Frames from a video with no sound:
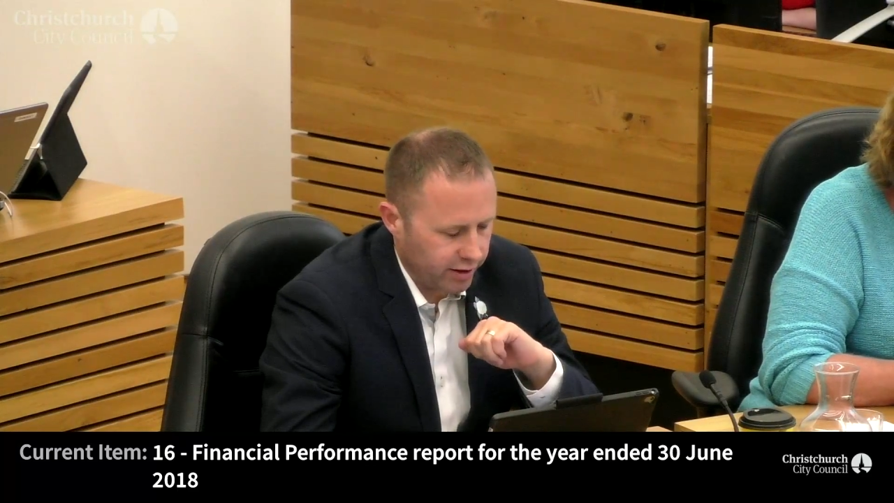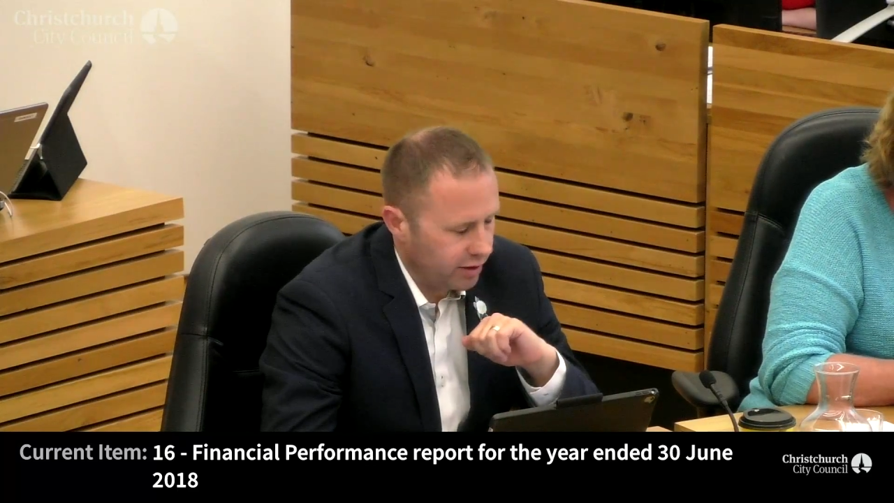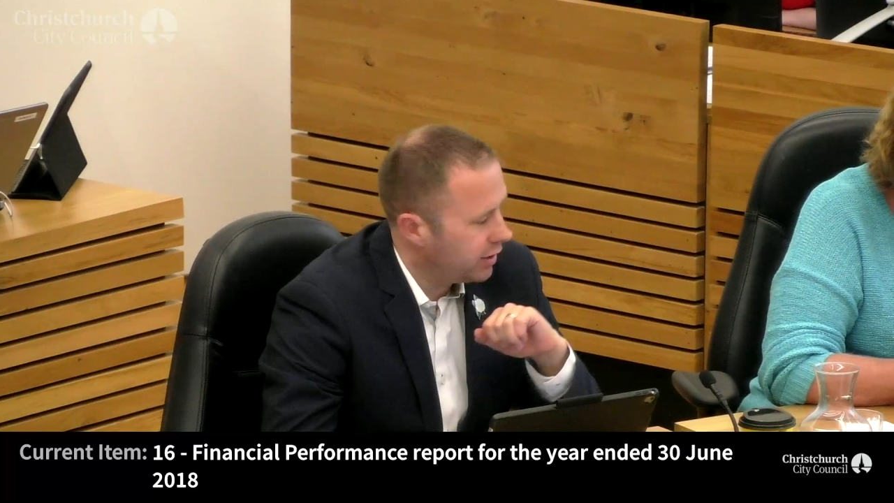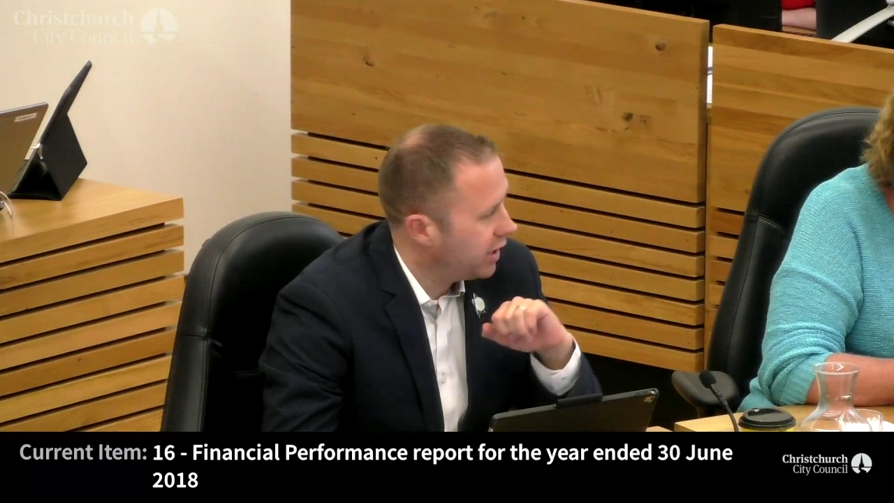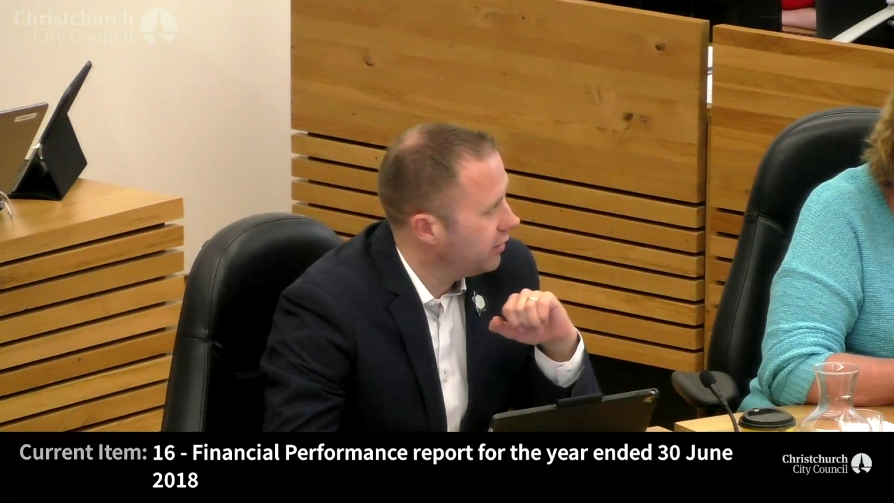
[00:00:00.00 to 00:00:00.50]

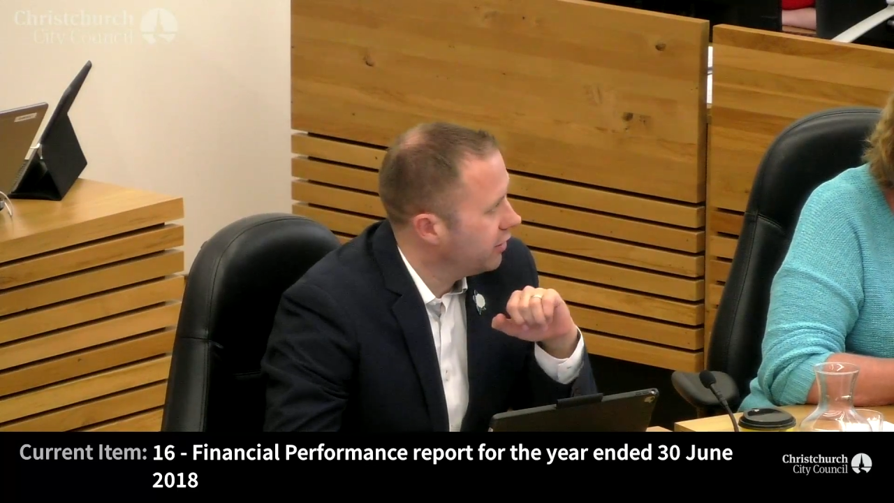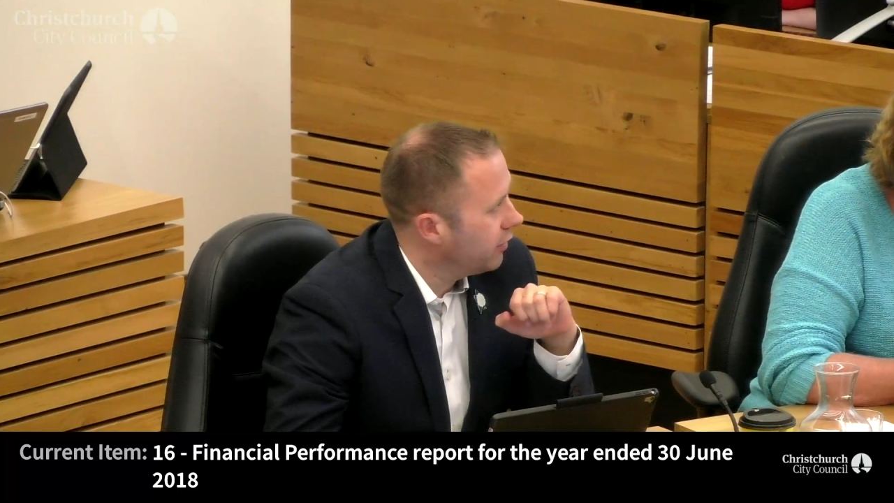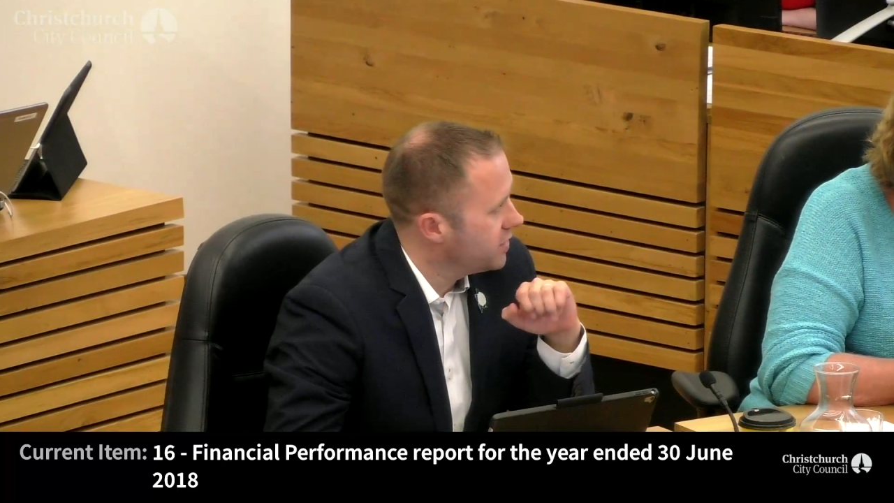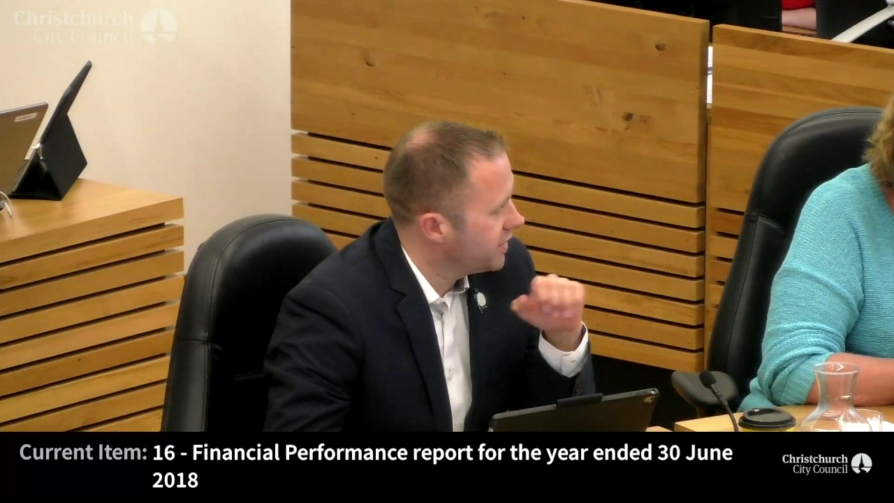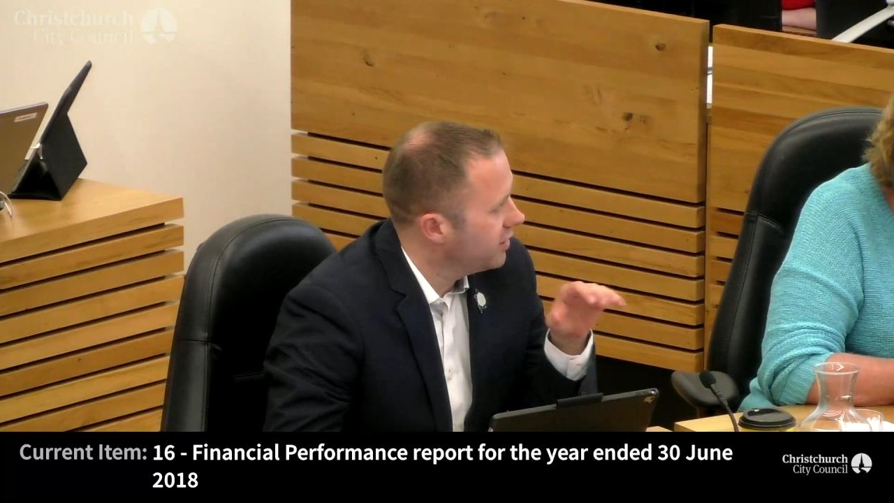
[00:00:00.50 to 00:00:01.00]
particularly
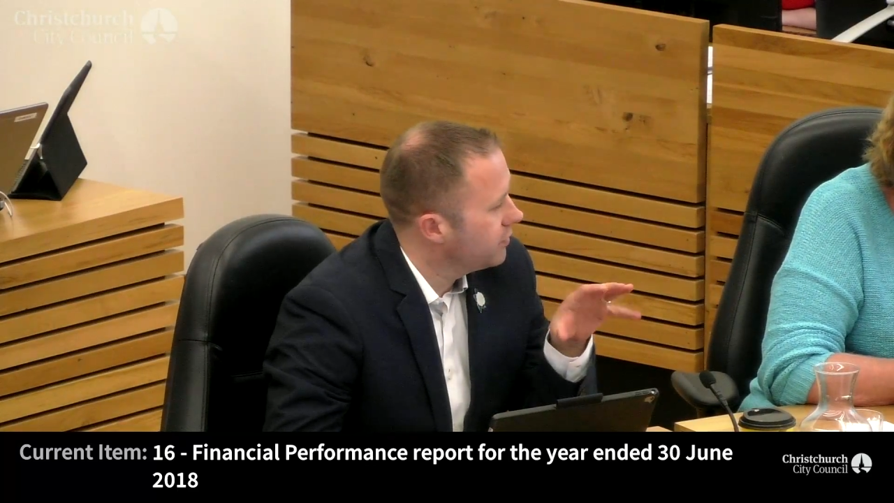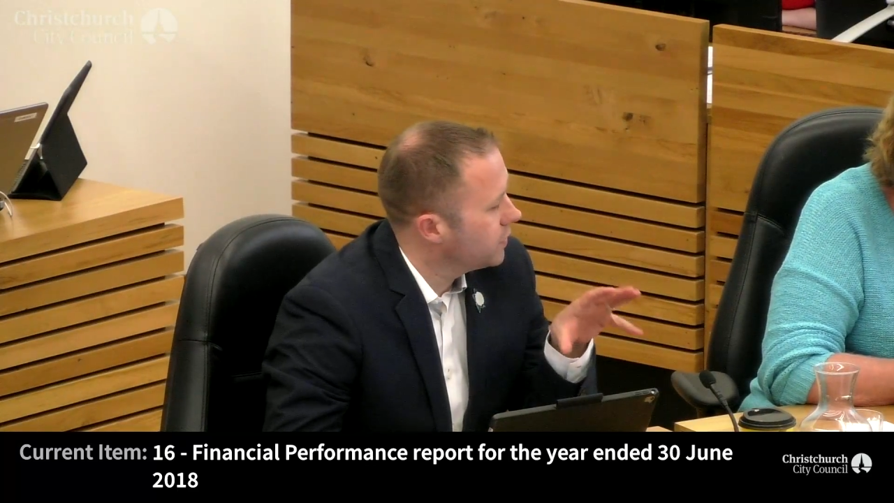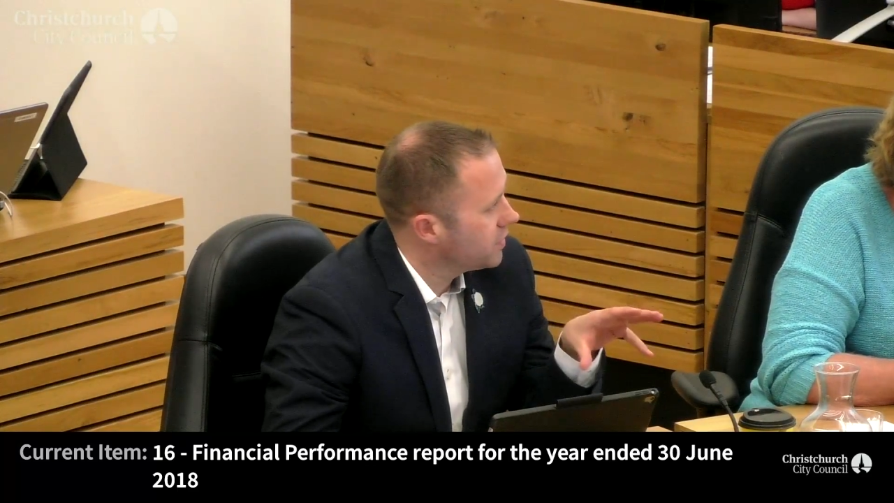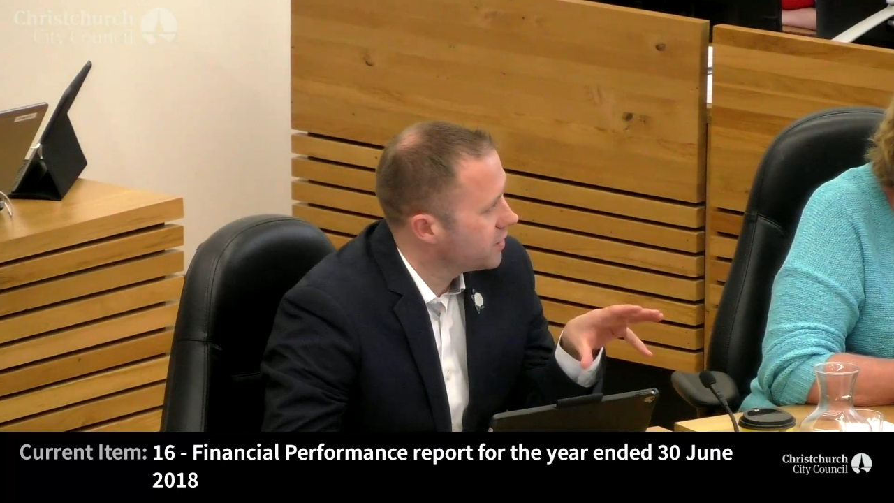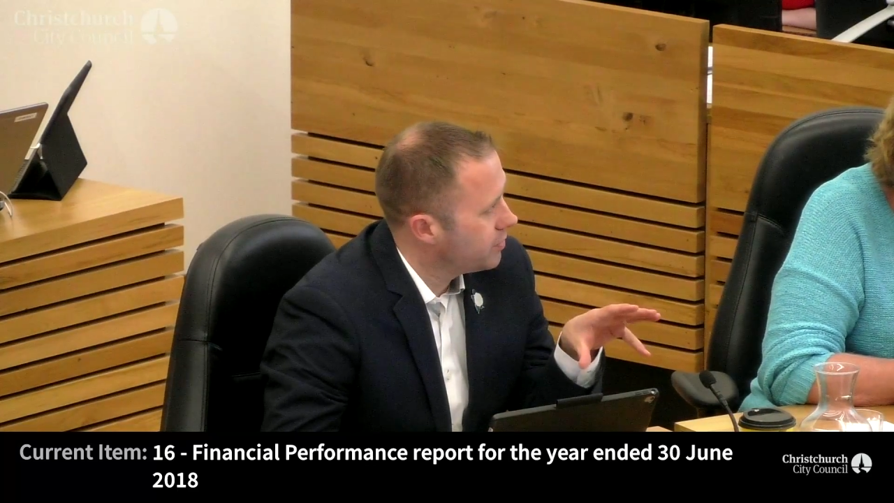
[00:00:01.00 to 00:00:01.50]
around,
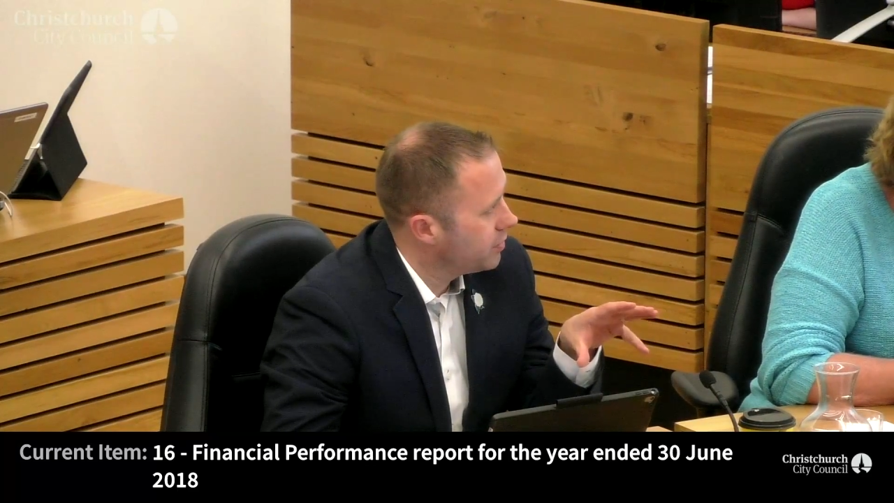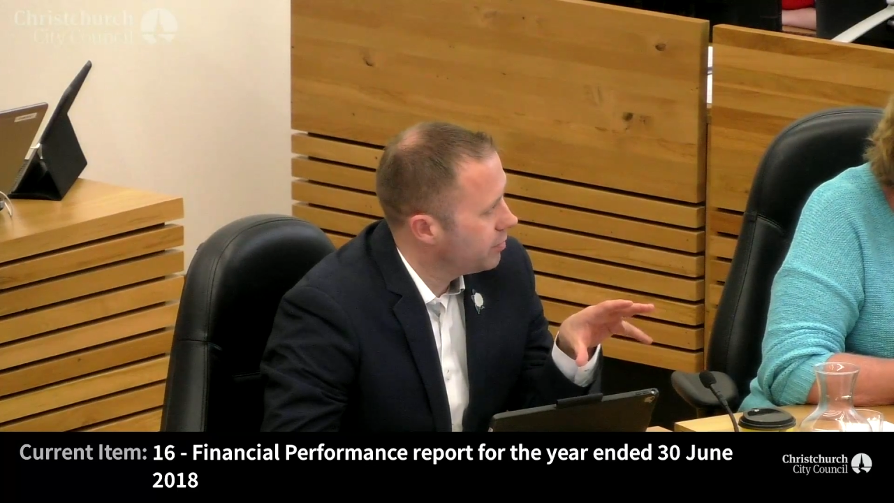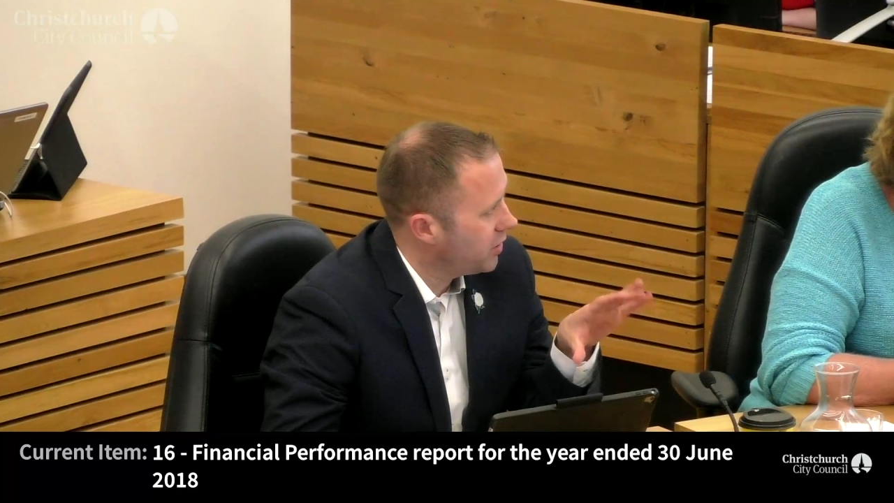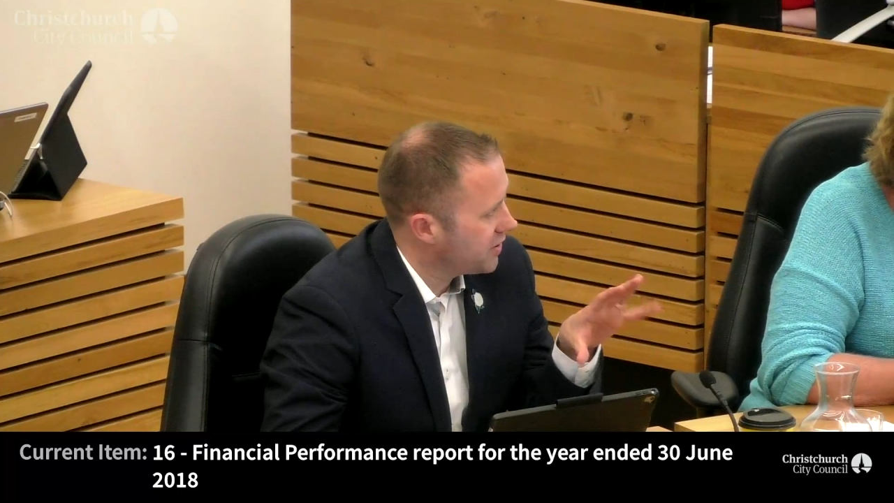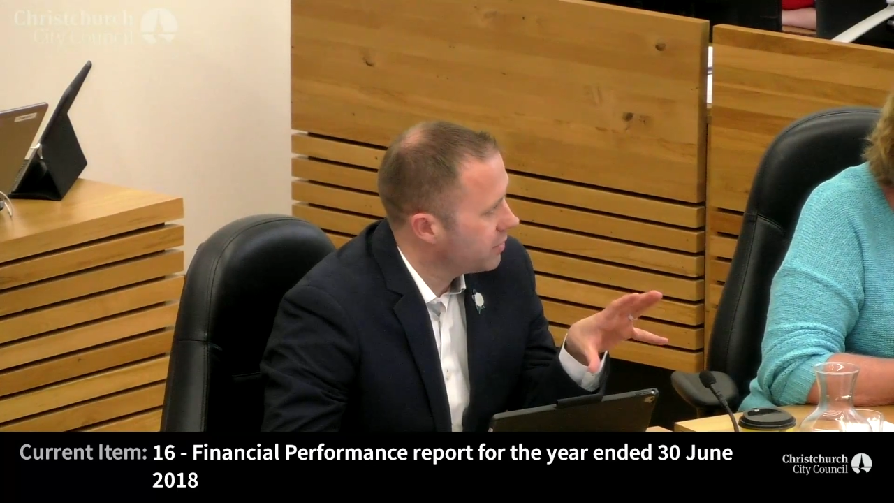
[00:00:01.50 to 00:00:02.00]
obviously there
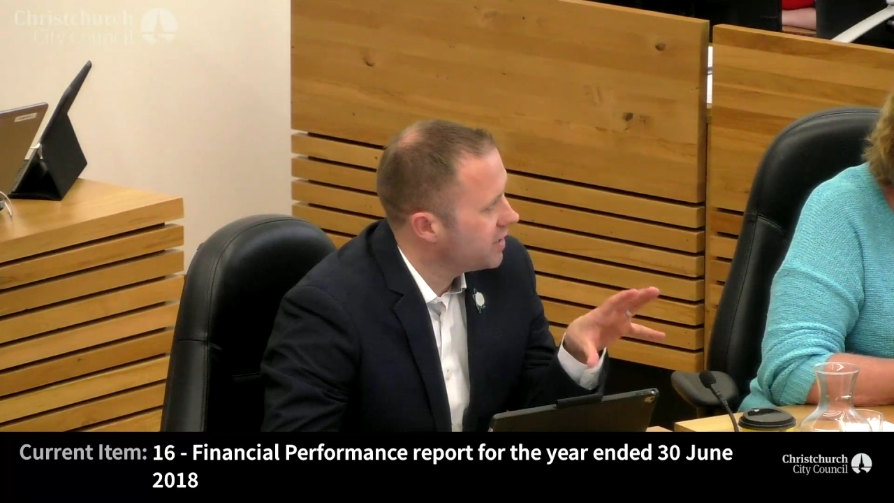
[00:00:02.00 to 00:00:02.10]
was